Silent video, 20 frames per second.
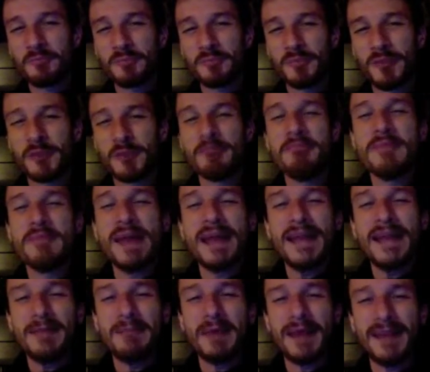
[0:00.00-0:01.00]
There are many,
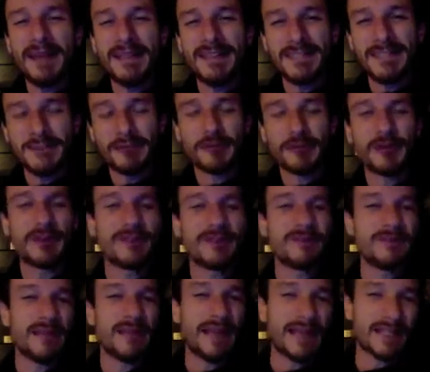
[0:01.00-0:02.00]
many different
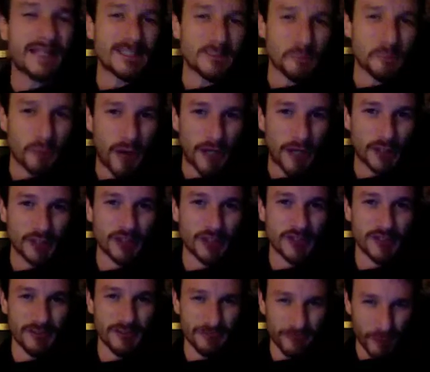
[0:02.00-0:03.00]

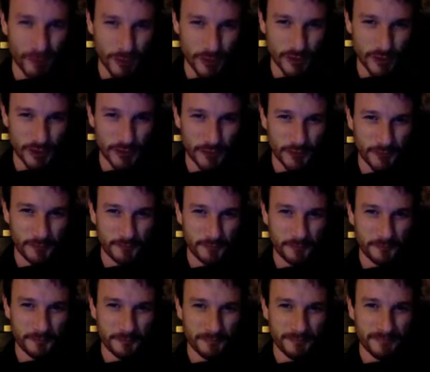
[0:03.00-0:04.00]
expressions of virtue.
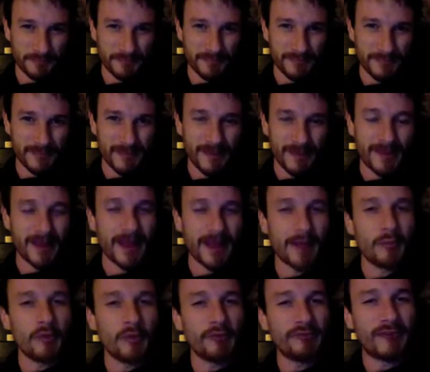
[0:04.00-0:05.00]
And
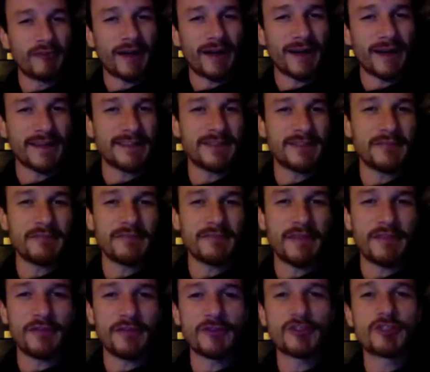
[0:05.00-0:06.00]
we'll find
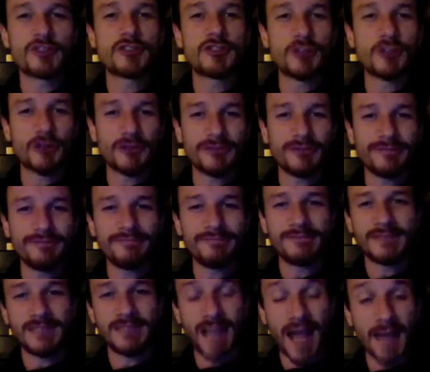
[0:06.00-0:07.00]
that there's certain
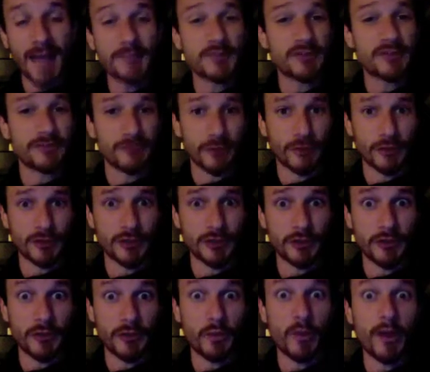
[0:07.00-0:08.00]
types of virtue
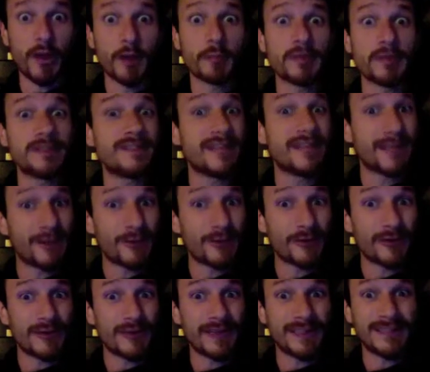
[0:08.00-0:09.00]
that we are
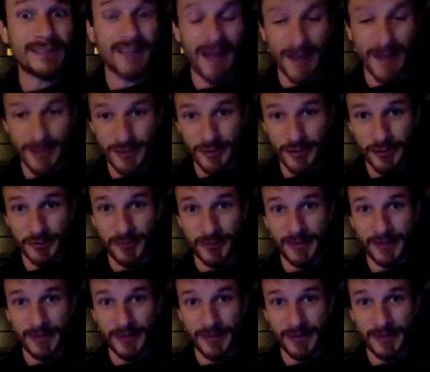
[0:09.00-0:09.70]
particularly tied to.